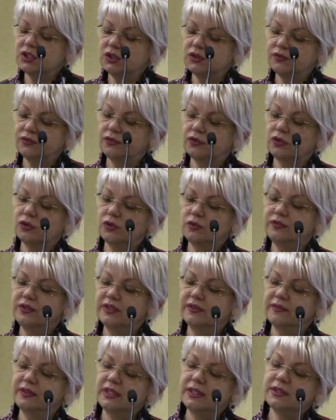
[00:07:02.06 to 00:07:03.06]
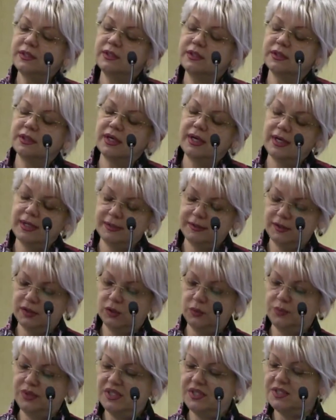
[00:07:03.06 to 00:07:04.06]
of overweight
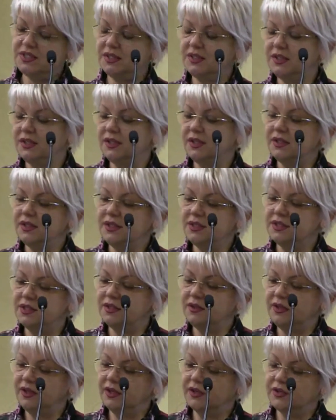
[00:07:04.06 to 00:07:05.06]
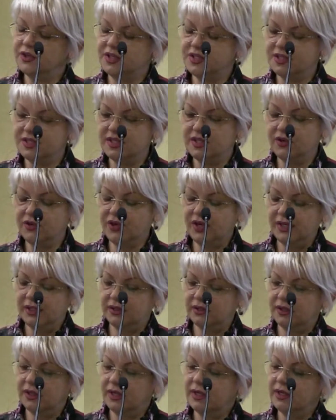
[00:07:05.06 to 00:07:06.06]
and obesity is in increasing
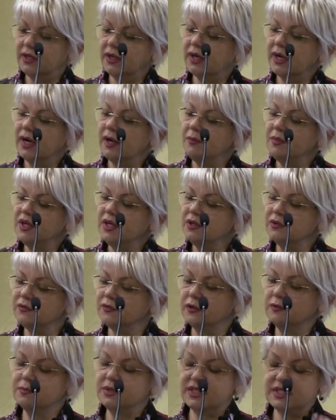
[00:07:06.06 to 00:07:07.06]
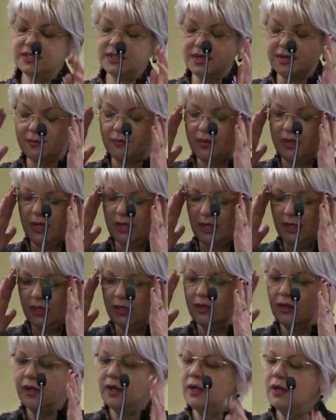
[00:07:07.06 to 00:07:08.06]
rate. And coming from
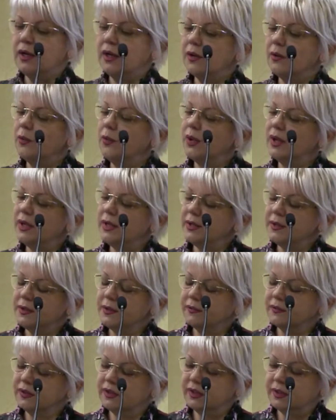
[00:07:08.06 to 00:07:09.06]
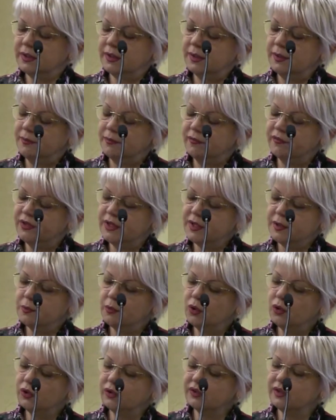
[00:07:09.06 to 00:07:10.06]
Serbia, where, the, where
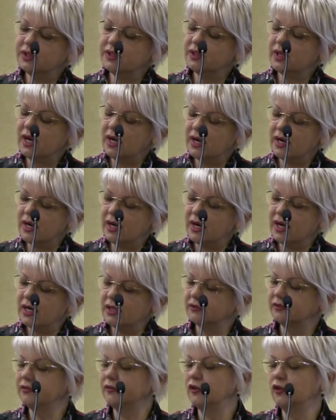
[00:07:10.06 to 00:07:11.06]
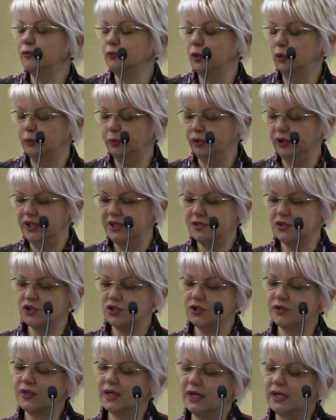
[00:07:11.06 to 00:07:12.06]
more than a half of
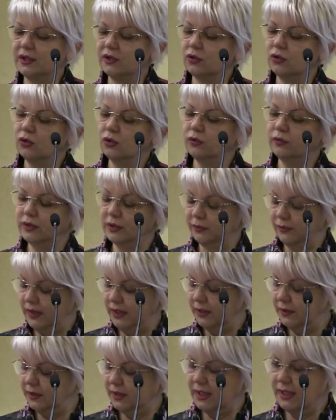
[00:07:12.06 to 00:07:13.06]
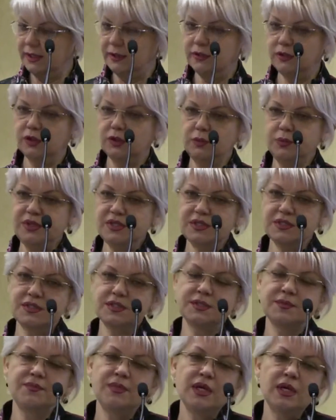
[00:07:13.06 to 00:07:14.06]
population are overweight and
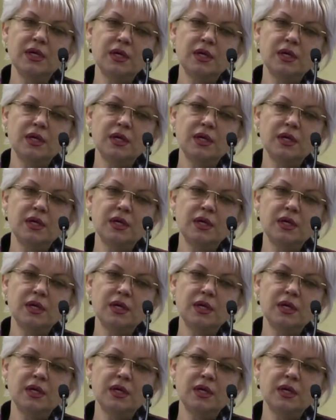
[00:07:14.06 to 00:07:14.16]
obese.